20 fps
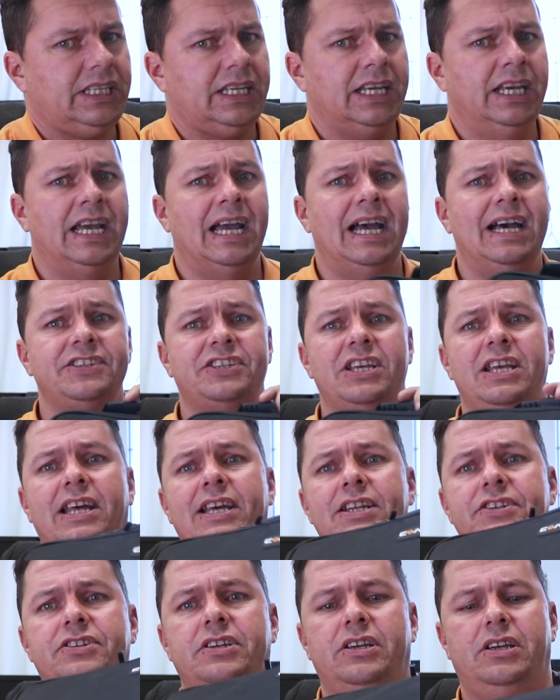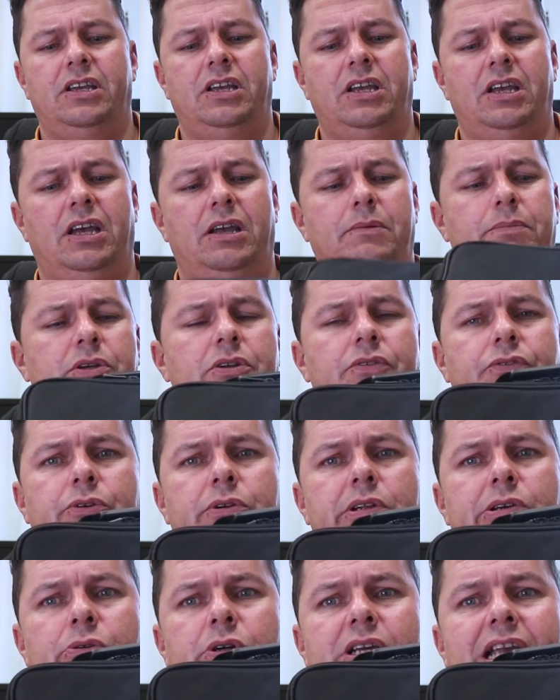it has in it a
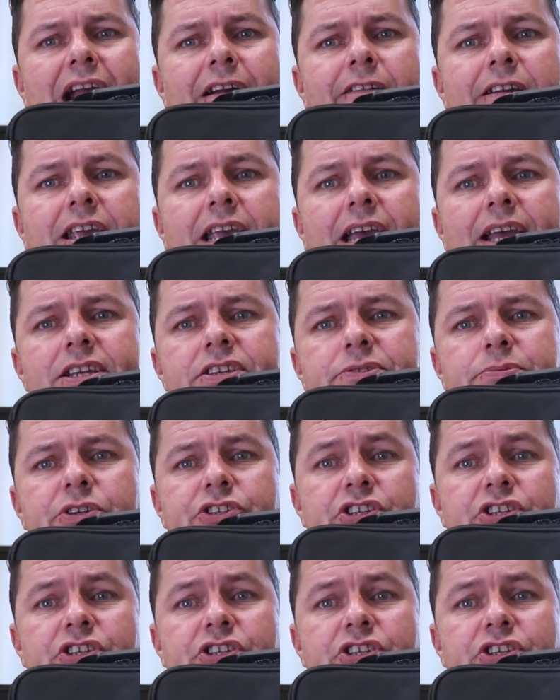beautiful little carry case,